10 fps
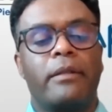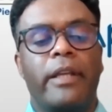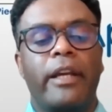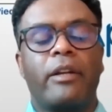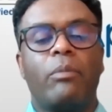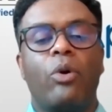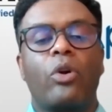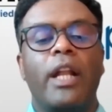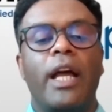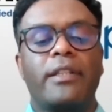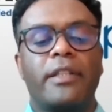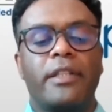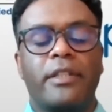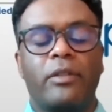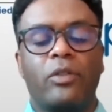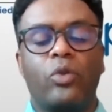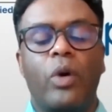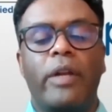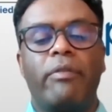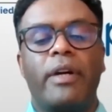to take in more classes
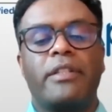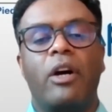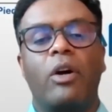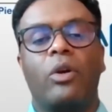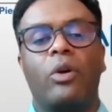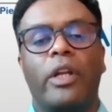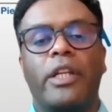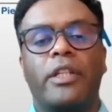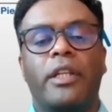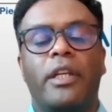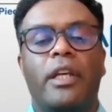to advance our knowledge.